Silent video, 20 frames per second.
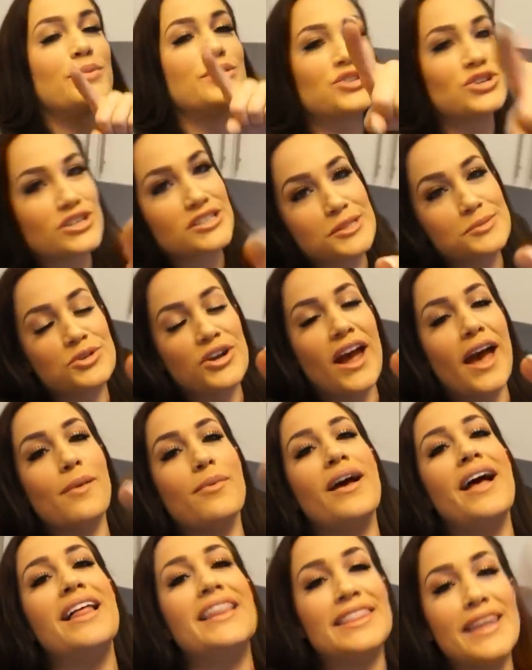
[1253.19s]
be sure to
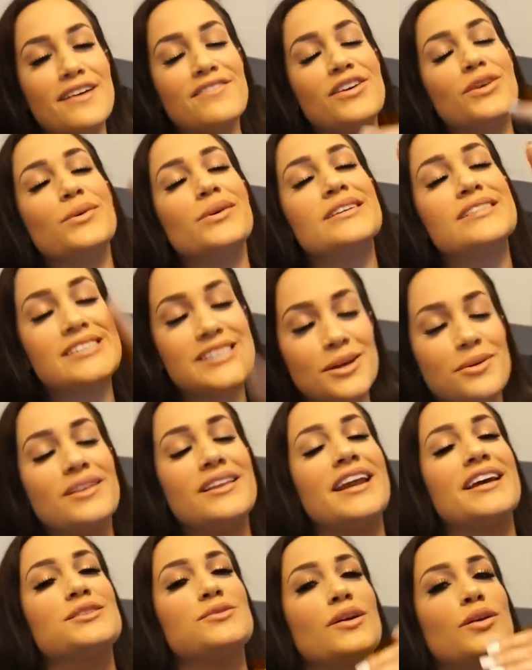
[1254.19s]
subscribe. Love you. See you in
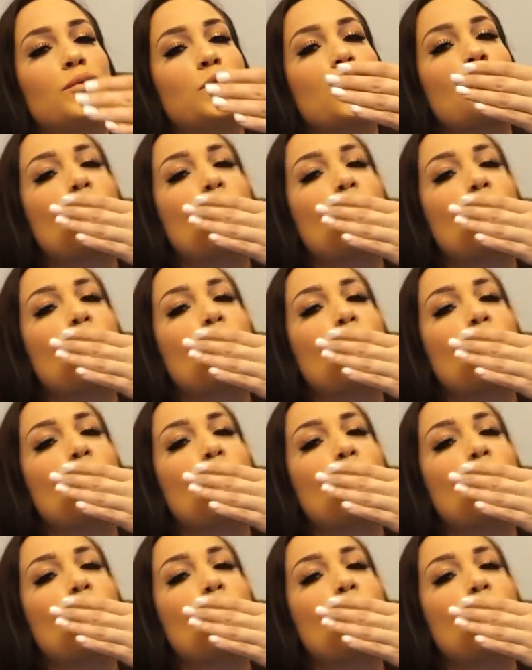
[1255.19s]
the next one.